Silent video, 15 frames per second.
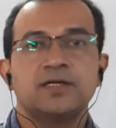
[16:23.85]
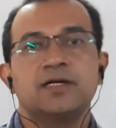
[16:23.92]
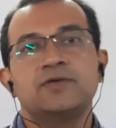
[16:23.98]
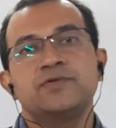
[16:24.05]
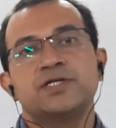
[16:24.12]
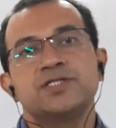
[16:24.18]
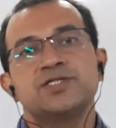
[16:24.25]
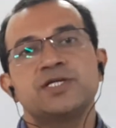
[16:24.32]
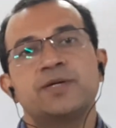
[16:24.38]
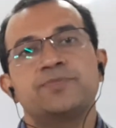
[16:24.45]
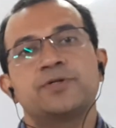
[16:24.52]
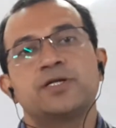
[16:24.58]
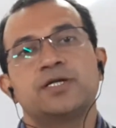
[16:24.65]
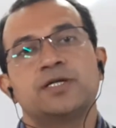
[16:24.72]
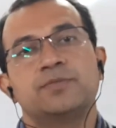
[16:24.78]
our
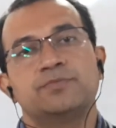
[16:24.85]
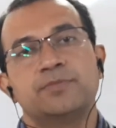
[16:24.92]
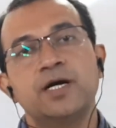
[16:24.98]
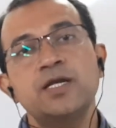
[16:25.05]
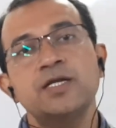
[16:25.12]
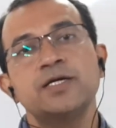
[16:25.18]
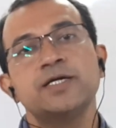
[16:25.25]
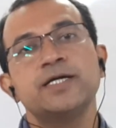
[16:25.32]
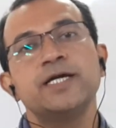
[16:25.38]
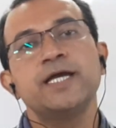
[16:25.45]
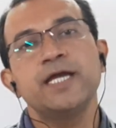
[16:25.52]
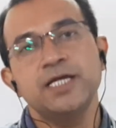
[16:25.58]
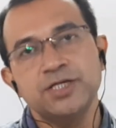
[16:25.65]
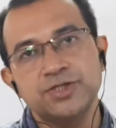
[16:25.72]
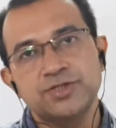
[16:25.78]
chapter number
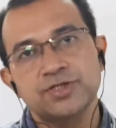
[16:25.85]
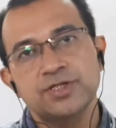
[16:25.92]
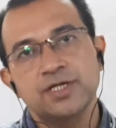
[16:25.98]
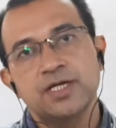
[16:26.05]
8.